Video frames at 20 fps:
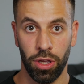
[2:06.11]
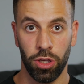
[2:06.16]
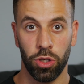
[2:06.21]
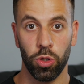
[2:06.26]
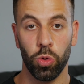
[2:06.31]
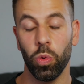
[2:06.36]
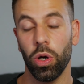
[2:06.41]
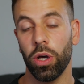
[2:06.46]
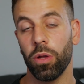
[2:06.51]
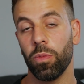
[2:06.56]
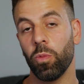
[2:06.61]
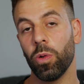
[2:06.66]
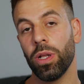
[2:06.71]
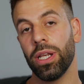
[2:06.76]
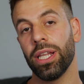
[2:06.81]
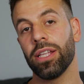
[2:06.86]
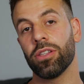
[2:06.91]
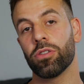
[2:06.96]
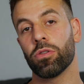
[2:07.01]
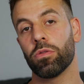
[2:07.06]
You weren't
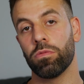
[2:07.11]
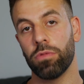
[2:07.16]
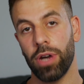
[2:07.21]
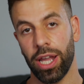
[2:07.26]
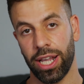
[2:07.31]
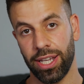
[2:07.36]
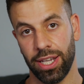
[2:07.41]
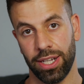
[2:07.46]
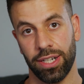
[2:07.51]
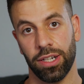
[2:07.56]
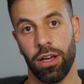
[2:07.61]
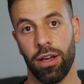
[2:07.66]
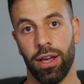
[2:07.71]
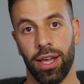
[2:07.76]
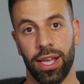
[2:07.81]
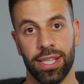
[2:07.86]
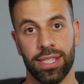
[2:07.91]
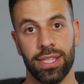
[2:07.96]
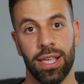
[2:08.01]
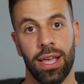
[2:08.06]
willing to
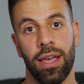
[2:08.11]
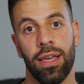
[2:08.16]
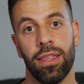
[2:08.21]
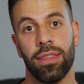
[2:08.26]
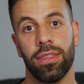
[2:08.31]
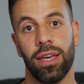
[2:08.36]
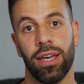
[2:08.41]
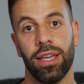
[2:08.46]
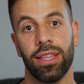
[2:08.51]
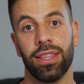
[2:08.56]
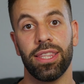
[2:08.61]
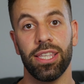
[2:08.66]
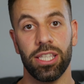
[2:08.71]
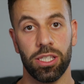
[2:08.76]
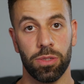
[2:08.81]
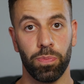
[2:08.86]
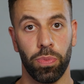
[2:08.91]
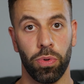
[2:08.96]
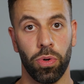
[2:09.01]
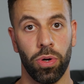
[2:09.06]
recognize that at
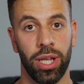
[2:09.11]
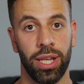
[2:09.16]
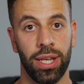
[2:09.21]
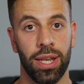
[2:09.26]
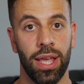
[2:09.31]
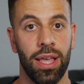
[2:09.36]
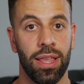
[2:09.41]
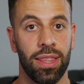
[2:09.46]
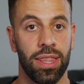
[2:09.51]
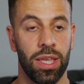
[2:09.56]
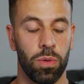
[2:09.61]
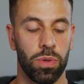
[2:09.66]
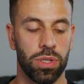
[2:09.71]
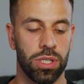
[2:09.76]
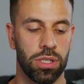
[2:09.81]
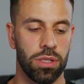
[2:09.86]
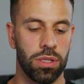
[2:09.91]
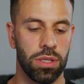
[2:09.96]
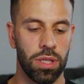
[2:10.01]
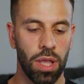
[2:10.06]
this point there was
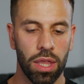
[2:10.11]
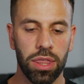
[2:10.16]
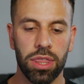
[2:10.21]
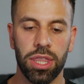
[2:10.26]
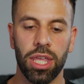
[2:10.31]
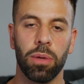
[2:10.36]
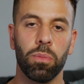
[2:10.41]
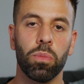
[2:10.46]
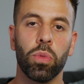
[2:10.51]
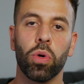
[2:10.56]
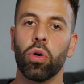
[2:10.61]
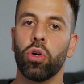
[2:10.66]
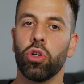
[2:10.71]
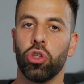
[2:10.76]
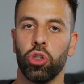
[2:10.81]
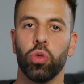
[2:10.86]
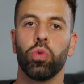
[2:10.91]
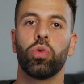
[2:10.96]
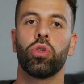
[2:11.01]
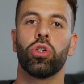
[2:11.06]
nothing more
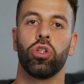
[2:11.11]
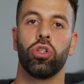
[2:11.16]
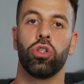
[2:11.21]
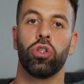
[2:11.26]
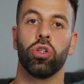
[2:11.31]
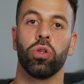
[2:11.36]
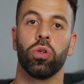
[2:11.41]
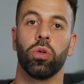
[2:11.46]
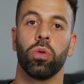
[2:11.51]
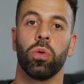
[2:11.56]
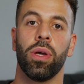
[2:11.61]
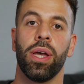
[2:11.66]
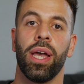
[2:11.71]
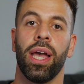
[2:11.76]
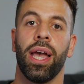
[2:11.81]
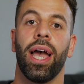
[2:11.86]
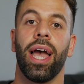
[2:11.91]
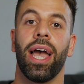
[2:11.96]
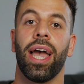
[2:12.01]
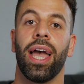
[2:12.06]
you could do,
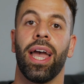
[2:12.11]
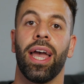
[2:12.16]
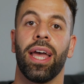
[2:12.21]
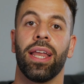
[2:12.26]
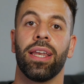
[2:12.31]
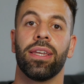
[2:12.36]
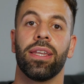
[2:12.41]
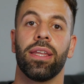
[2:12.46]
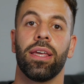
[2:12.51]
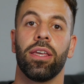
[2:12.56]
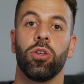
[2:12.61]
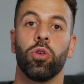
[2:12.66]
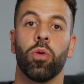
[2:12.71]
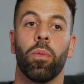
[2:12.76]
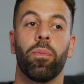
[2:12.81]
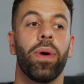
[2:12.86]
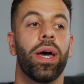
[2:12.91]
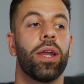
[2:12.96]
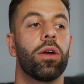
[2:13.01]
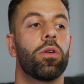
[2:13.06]
and
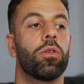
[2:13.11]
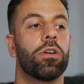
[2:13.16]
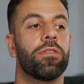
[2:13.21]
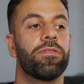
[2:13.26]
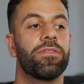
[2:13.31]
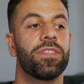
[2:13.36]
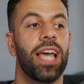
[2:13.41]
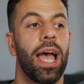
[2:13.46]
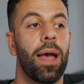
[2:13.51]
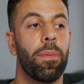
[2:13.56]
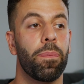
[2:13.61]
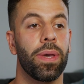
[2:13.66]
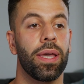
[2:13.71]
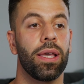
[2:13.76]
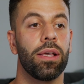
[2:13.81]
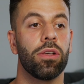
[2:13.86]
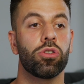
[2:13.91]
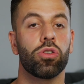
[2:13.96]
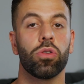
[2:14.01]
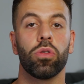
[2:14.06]
you're better off
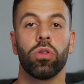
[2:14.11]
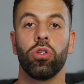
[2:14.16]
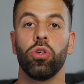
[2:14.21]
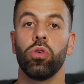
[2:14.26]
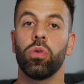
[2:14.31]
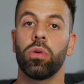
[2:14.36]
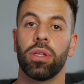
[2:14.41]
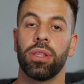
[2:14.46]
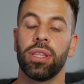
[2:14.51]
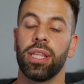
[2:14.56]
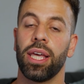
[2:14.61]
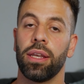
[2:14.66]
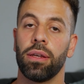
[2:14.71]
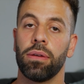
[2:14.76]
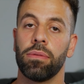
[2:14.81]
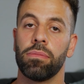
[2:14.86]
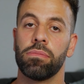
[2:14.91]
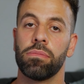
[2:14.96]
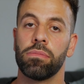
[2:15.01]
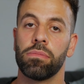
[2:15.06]
tapping so that you can then
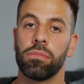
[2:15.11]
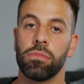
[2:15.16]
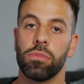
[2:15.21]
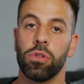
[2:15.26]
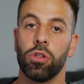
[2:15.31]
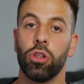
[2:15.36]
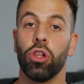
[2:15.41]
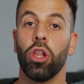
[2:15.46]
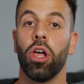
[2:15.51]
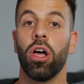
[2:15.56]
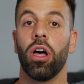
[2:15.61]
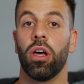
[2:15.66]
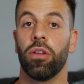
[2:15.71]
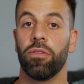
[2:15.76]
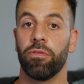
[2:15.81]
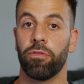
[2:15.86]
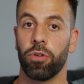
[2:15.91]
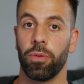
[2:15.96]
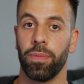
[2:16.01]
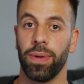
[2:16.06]

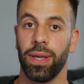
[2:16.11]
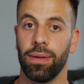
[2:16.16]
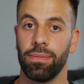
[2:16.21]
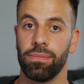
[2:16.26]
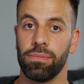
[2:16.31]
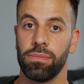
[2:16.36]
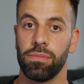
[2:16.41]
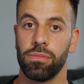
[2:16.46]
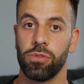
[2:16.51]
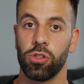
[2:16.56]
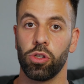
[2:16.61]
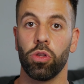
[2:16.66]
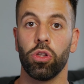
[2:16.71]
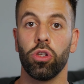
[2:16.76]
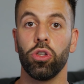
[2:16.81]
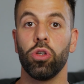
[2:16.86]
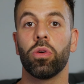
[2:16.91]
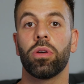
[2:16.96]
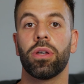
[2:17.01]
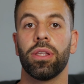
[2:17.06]
learn from it, so that
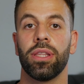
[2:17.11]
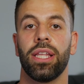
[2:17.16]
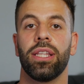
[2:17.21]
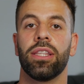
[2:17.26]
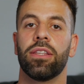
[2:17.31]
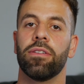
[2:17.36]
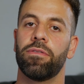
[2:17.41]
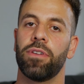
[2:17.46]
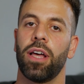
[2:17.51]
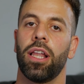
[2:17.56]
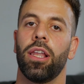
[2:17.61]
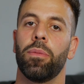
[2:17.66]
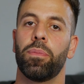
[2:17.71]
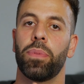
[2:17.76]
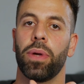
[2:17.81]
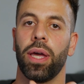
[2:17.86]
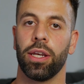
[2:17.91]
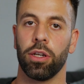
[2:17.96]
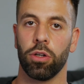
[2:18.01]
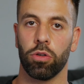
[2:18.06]
you can then develop
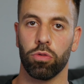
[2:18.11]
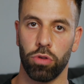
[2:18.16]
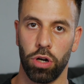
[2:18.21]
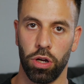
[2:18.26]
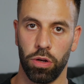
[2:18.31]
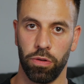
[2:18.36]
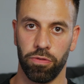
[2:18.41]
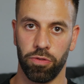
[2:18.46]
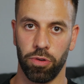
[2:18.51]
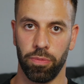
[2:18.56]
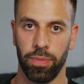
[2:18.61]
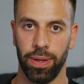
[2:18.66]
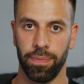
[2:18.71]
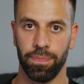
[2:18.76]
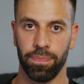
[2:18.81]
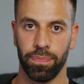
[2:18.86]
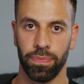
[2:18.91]
and grow from it.